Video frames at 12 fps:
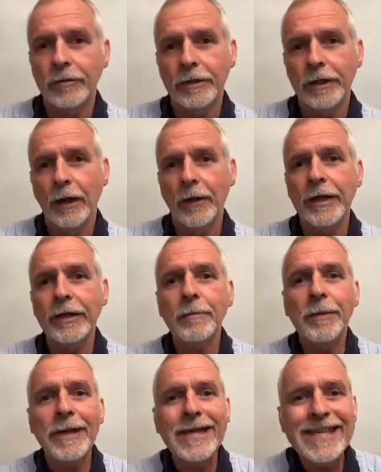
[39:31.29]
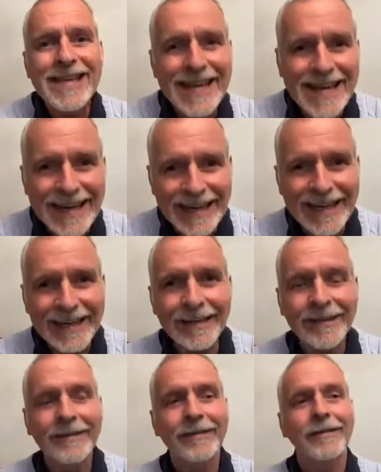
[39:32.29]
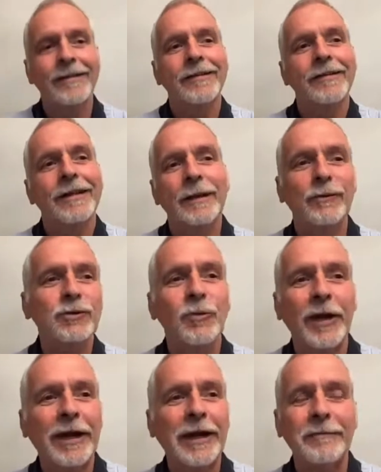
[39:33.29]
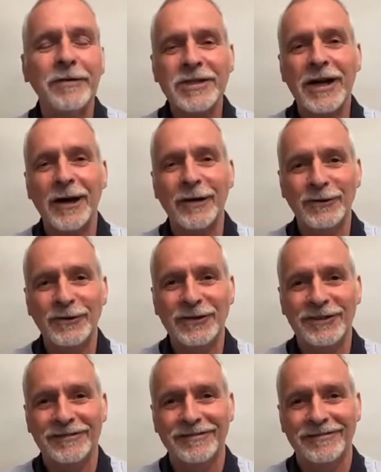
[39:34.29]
You know, in the beginning, it was wiggling my toes